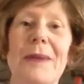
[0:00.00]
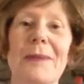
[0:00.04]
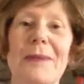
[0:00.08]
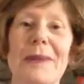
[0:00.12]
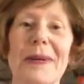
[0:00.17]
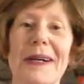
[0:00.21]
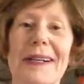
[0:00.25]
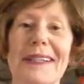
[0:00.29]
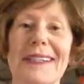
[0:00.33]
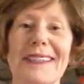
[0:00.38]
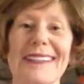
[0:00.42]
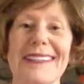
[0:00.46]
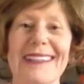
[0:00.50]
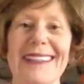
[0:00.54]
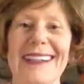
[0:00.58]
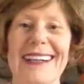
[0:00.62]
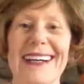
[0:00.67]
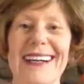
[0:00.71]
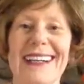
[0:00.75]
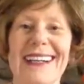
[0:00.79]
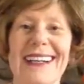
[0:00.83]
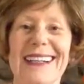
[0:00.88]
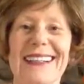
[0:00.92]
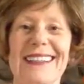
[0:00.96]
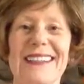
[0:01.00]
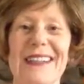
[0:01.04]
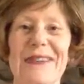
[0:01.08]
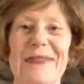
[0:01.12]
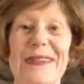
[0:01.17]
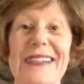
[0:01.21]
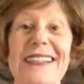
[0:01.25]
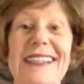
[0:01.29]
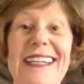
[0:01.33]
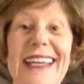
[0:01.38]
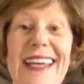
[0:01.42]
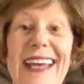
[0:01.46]
But uh, so I
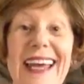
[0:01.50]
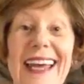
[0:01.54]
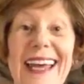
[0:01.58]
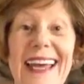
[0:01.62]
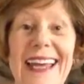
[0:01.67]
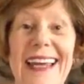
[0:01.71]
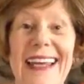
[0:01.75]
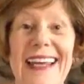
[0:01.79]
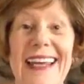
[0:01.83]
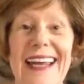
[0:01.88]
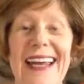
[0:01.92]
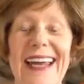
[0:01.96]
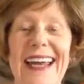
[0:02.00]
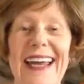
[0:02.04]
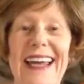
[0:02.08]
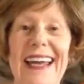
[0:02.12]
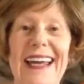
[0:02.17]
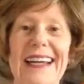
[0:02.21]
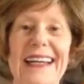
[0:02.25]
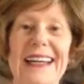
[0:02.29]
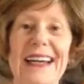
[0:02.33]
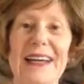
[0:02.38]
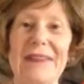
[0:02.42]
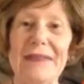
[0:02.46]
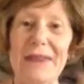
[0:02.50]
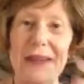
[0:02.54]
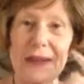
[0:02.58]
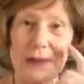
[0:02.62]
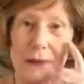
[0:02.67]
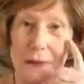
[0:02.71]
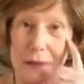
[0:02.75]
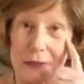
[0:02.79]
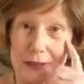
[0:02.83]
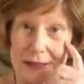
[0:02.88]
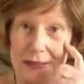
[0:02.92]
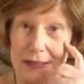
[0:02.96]
went to K and I found
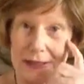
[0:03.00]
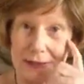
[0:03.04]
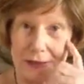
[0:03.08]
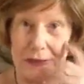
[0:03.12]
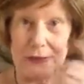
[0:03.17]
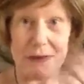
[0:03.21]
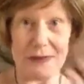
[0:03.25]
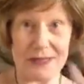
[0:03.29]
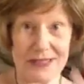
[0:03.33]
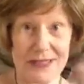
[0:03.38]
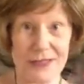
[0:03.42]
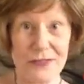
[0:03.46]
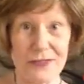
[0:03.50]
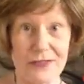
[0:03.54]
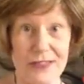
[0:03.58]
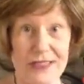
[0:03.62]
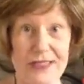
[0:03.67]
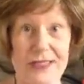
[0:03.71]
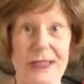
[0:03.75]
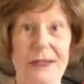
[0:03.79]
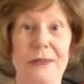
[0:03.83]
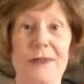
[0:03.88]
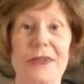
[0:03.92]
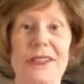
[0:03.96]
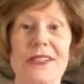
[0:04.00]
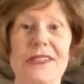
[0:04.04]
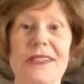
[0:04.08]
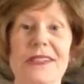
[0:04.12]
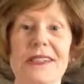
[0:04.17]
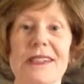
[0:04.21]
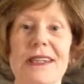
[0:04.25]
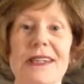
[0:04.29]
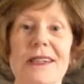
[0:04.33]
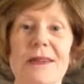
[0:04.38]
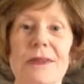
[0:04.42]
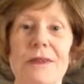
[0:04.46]
a word that I thought was interesting, which is
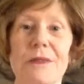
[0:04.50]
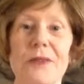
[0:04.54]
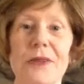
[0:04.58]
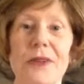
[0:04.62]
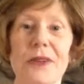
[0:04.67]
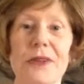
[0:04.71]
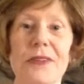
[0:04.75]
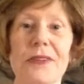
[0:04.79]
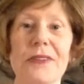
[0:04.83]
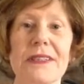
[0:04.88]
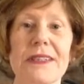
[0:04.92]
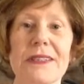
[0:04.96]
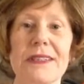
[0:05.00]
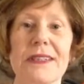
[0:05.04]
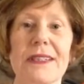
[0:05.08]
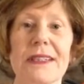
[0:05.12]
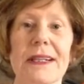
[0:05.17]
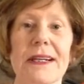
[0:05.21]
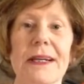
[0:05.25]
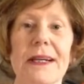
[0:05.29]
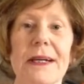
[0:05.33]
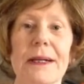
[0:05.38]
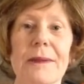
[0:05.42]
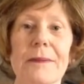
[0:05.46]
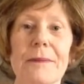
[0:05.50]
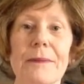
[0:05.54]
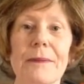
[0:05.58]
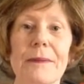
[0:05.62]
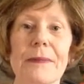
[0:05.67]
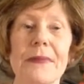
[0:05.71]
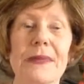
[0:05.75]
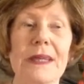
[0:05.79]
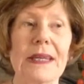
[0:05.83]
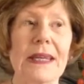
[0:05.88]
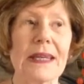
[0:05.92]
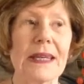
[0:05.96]
the word um,
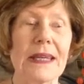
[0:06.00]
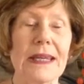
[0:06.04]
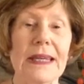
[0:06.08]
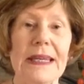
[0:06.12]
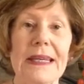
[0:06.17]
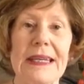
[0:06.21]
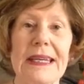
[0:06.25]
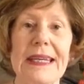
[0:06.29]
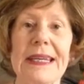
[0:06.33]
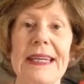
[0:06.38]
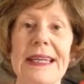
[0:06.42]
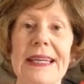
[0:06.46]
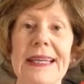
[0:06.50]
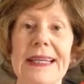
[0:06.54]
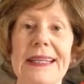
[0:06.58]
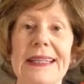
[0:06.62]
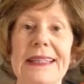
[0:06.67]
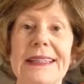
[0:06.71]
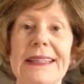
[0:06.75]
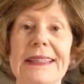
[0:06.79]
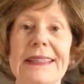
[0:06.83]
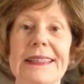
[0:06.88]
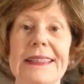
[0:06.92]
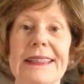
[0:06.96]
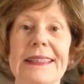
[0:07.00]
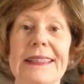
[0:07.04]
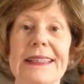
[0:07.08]
keen,